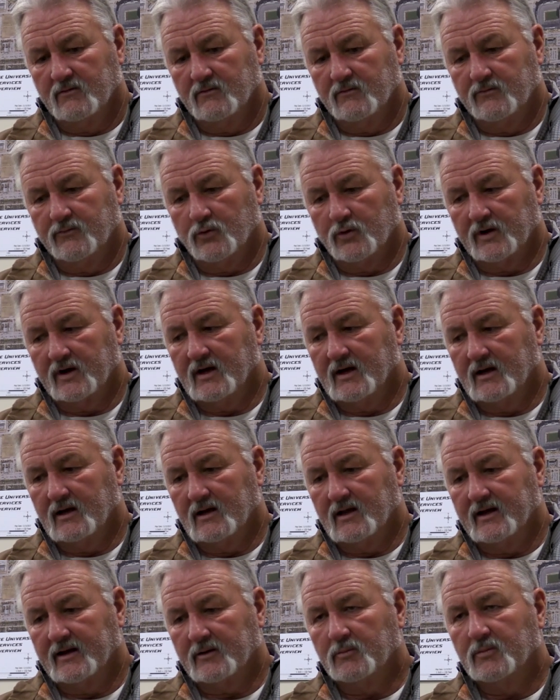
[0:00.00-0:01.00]
for a guy
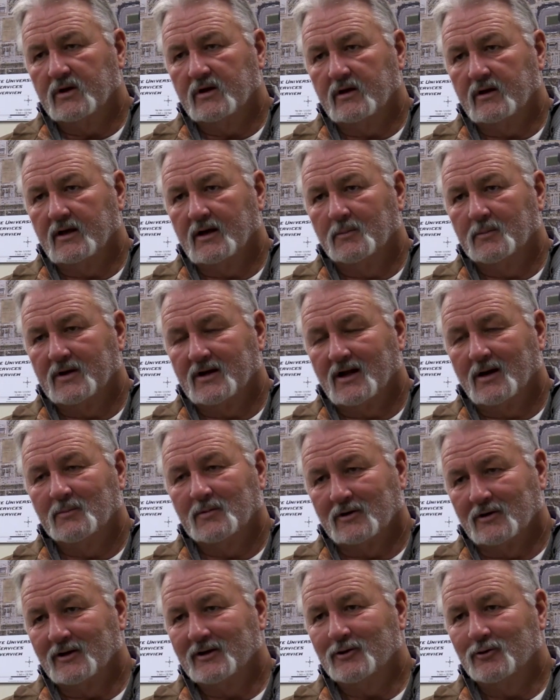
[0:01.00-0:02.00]
like me, I mean, I'm
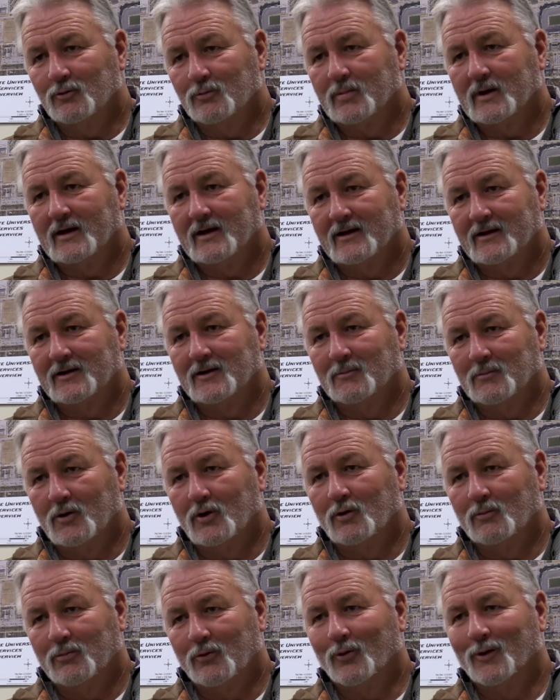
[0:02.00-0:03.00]
a legal pad and a
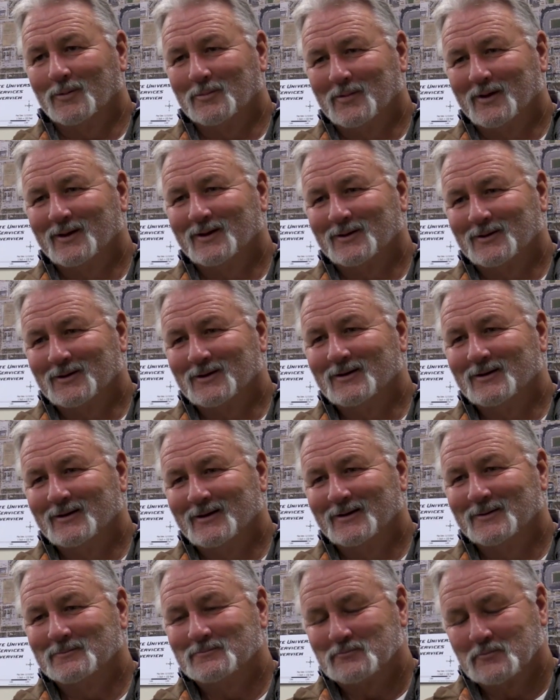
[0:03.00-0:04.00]
ballpoint pen
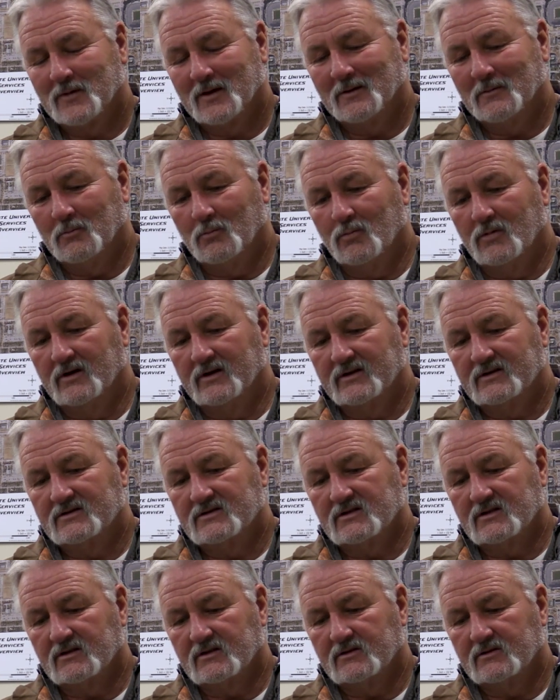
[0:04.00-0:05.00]
guy, but
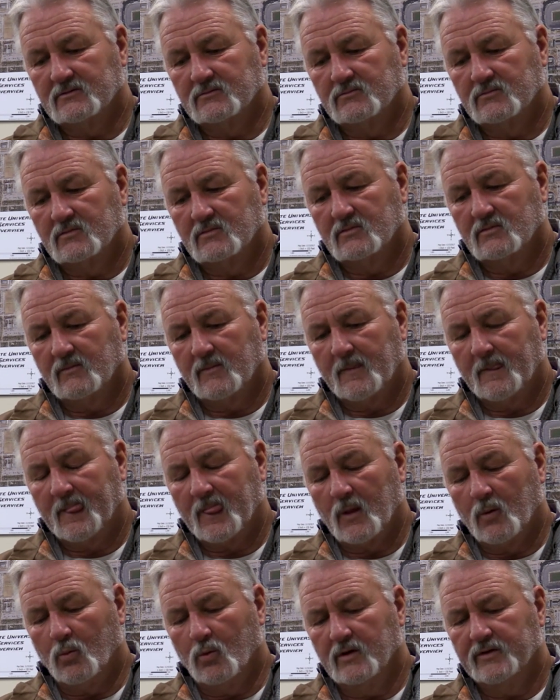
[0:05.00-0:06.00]

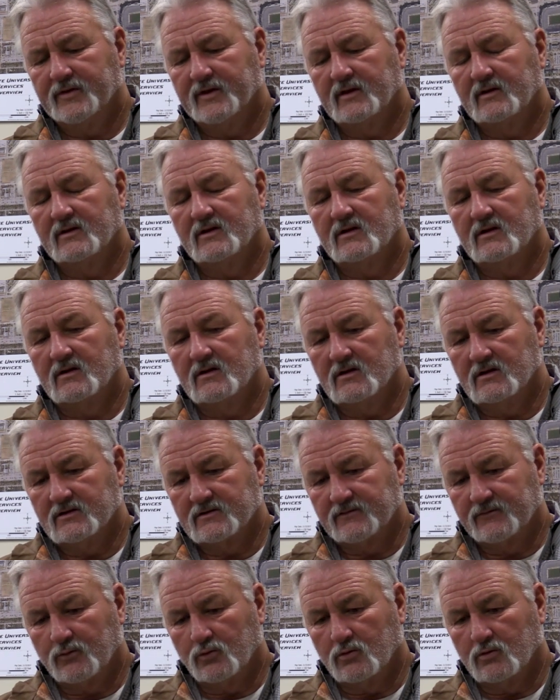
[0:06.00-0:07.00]
one thing that it
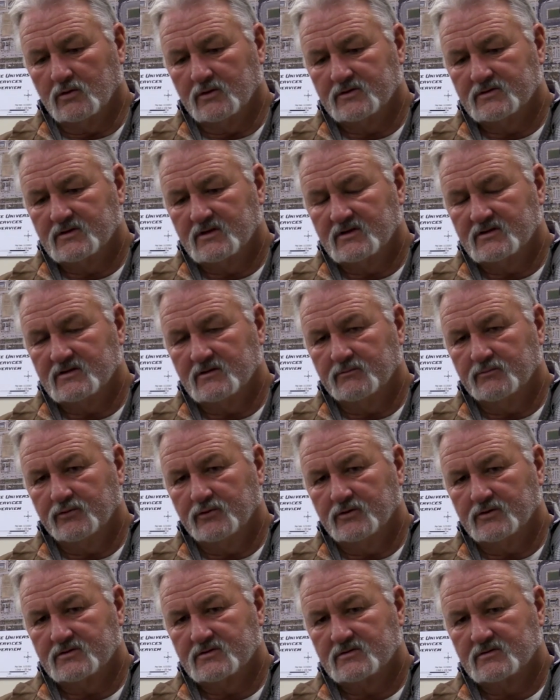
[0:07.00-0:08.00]
does for us is it
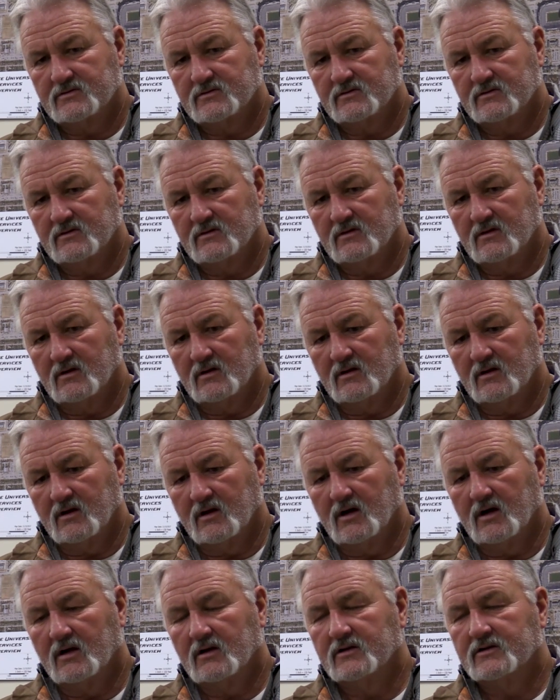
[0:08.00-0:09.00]
puts
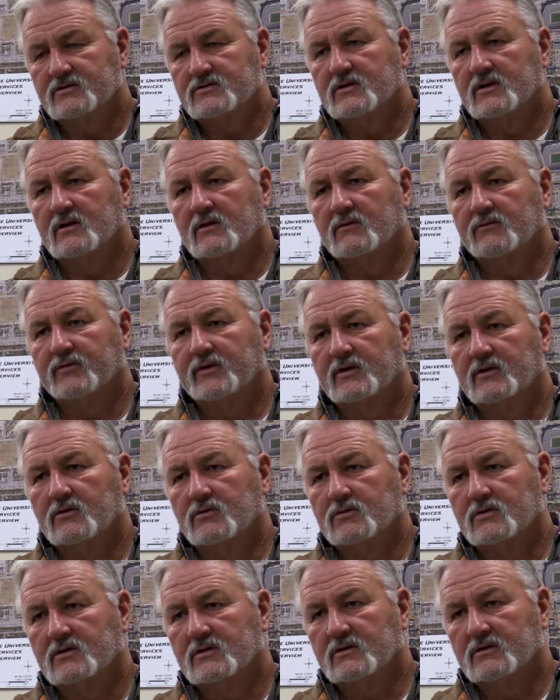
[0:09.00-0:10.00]
knowledge at our
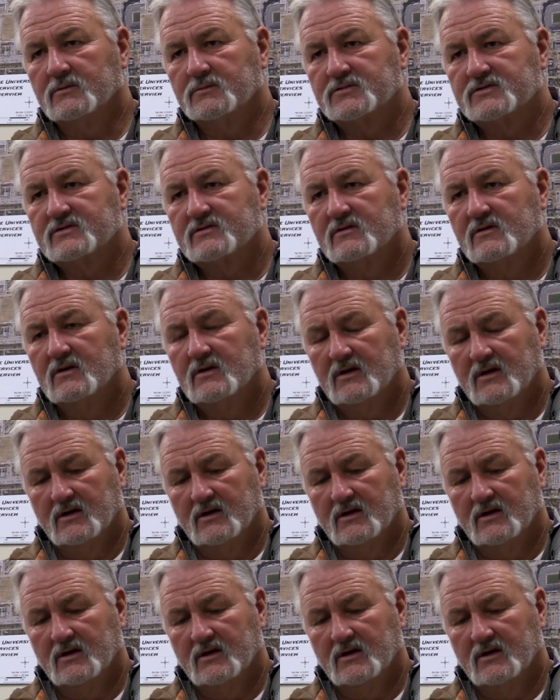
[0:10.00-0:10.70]
fingertips,